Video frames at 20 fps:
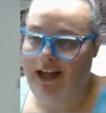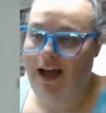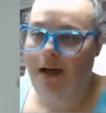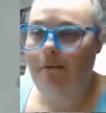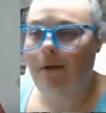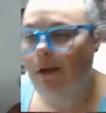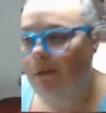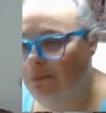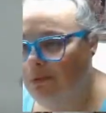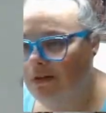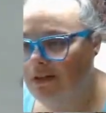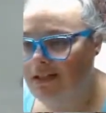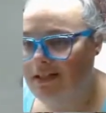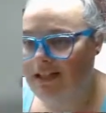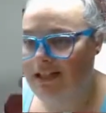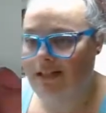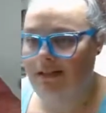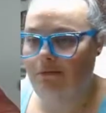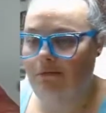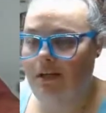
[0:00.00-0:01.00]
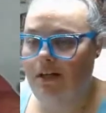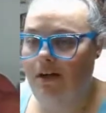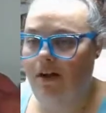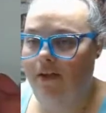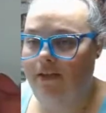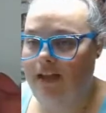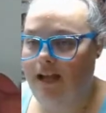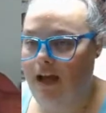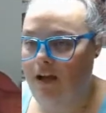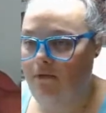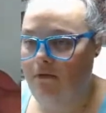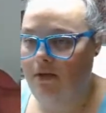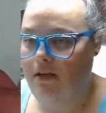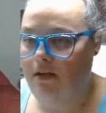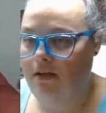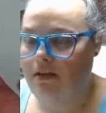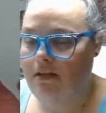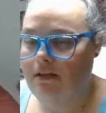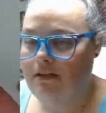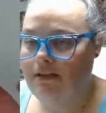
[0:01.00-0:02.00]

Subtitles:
I might put a sentiment on that one.